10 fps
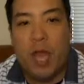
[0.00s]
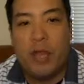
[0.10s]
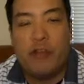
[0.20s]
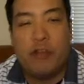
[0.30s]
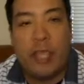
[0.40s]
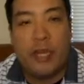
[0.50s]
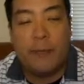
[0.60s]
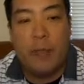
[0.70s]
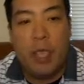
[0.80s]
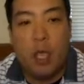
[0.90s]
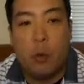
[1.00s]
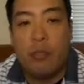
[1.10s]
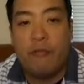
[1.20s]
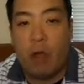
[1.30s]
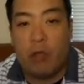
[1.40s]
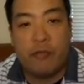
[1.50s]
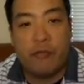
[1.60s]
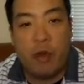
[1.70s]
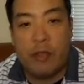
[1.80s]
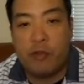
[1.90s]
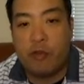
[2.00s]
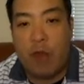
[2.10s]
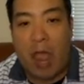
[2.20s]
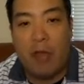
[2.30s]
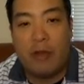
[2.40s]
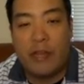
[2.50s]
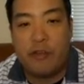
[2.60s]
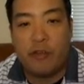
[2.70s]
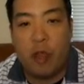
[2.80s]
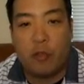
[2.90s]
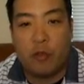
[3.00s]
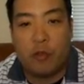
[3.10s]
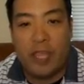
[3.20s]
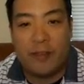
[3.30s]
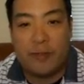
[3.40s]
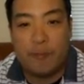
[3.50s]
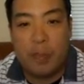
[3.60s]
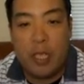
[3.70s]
and undulated with false fronts, crowned edges on the greens.